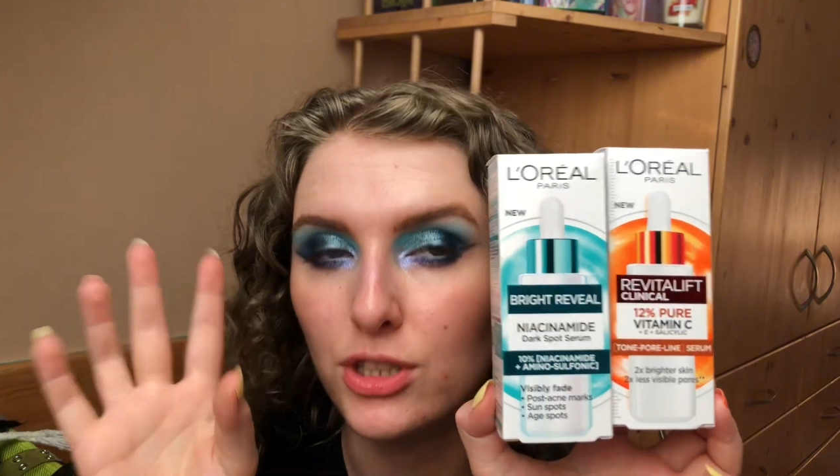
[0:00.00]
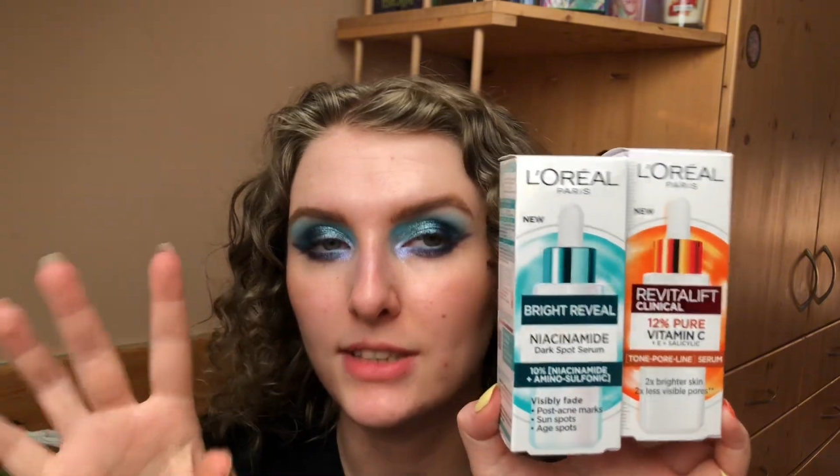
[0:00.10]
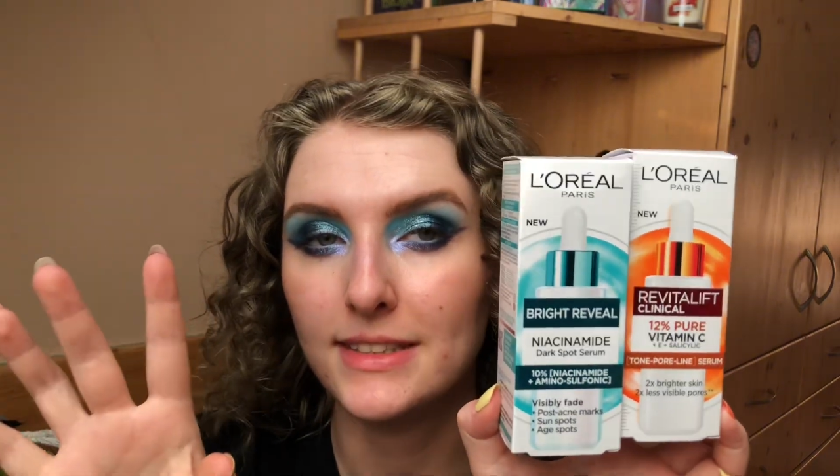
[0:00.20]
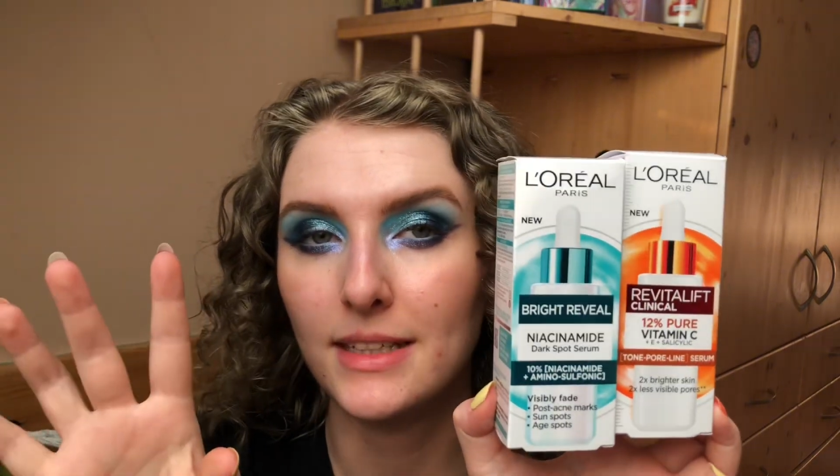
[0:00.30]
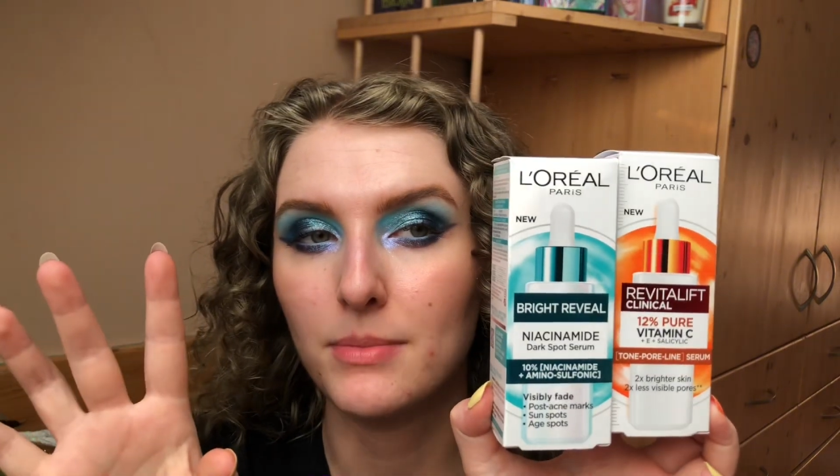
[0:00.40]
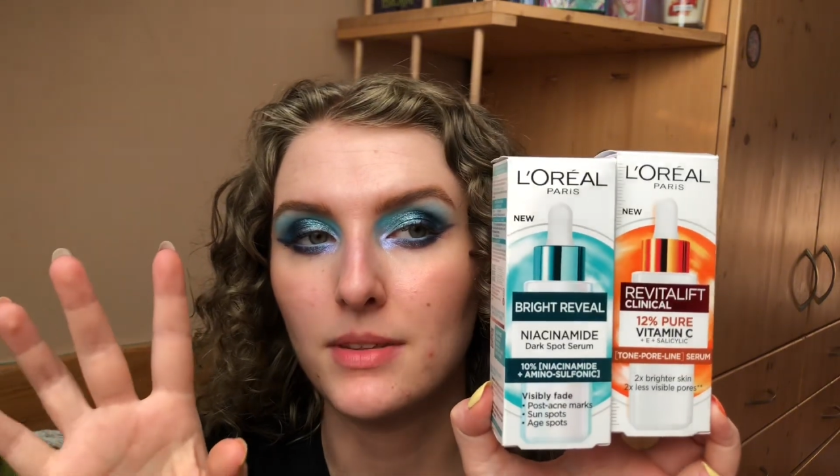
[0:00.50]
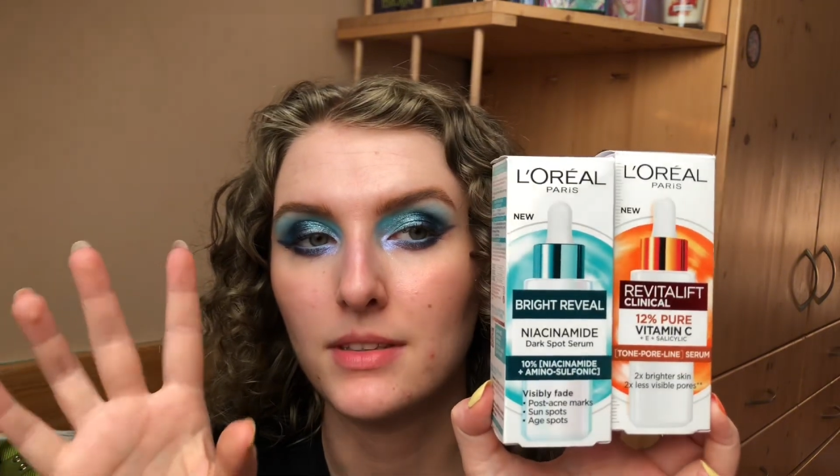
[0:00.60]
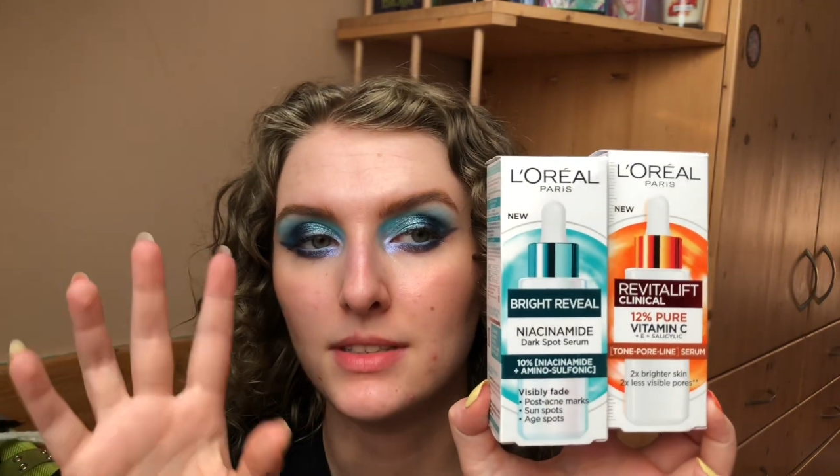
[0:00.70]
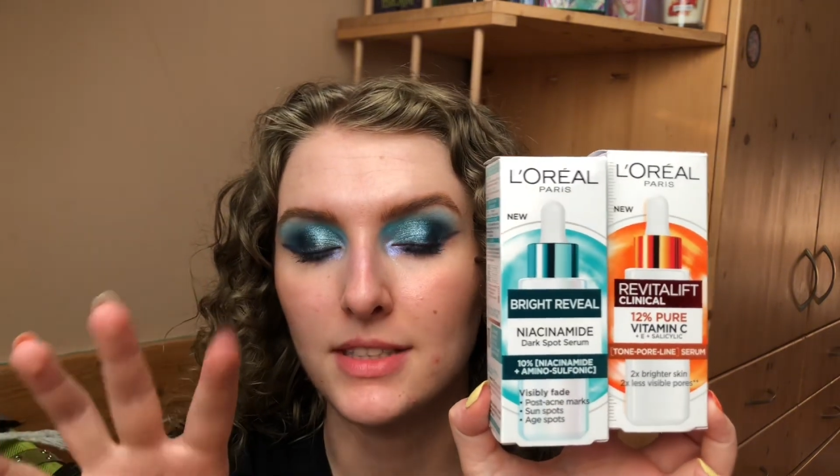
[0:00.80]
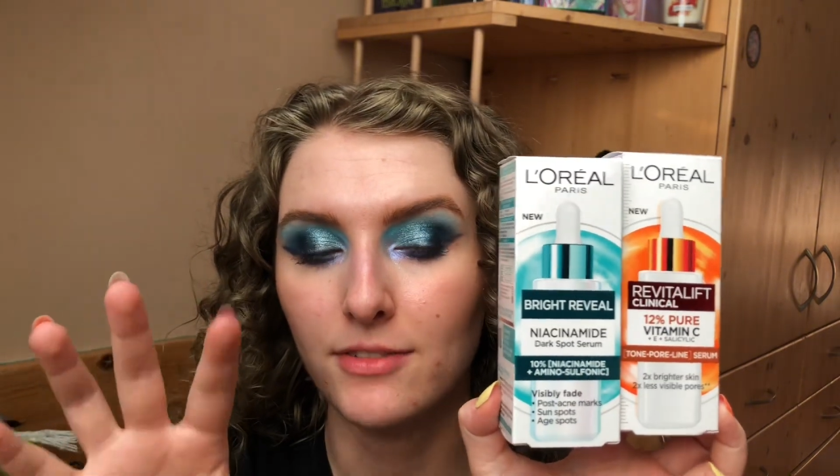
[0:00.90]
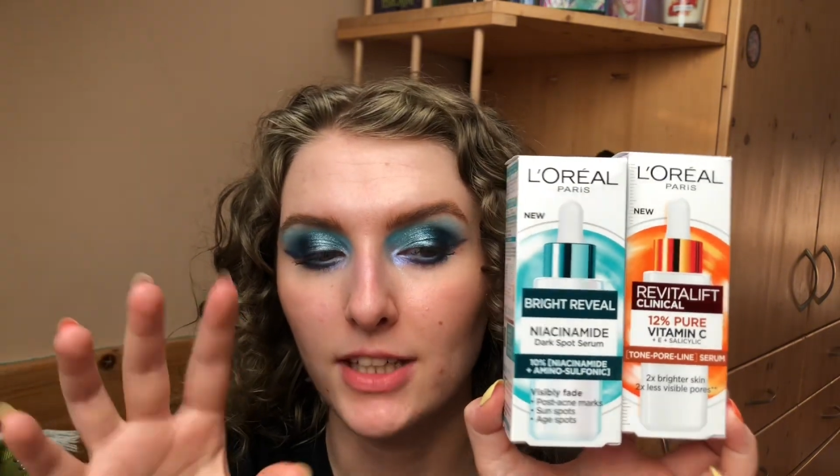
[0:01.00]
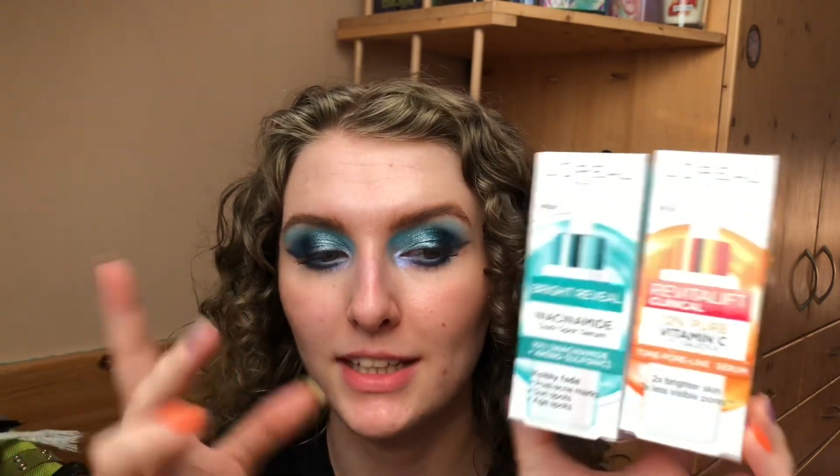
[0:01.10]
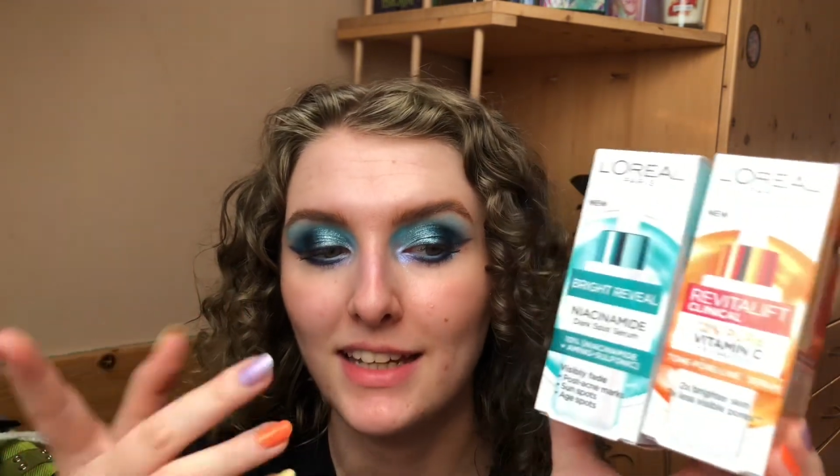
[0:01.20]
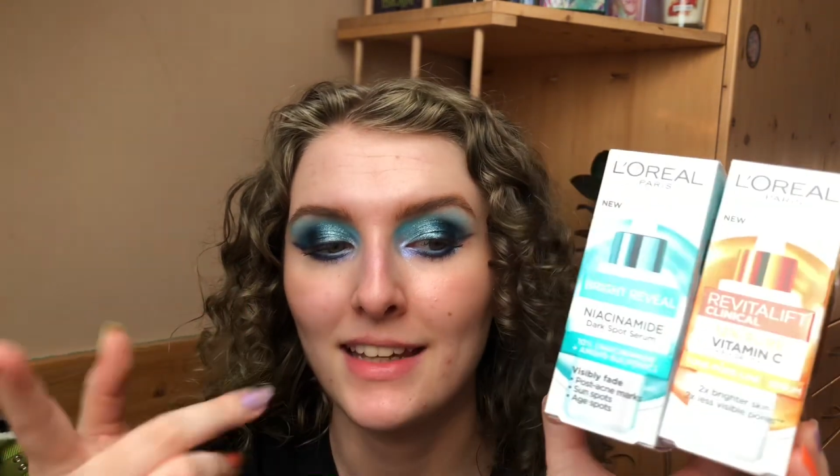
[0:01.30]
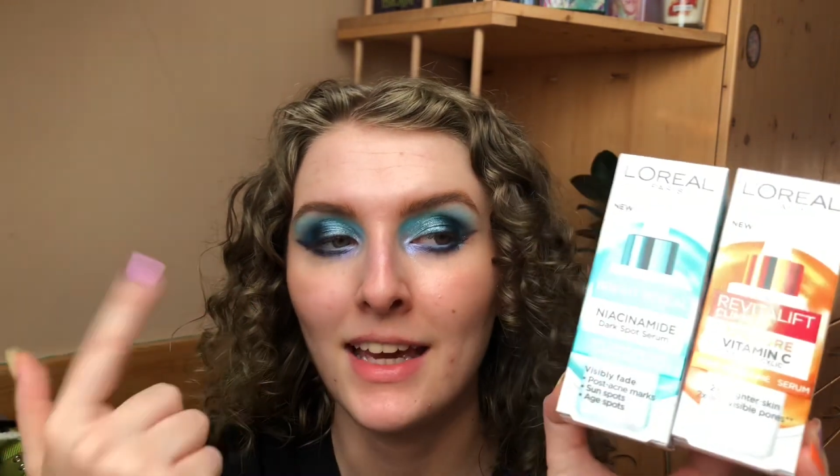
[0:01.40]
and some stuff like
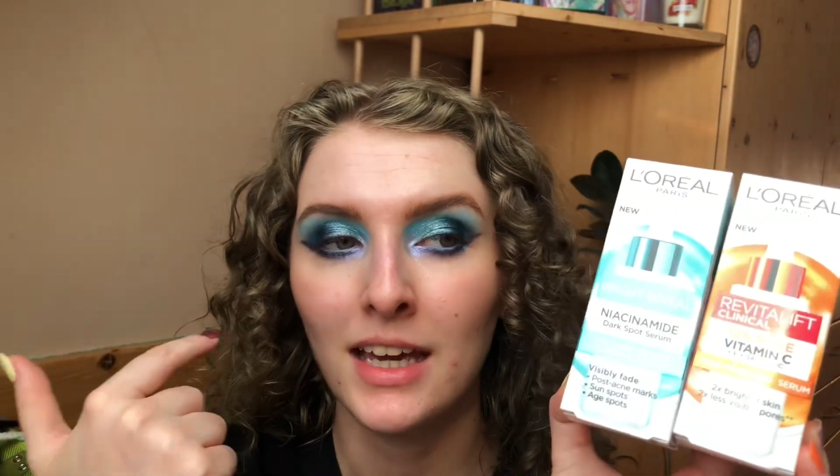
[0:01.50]
that,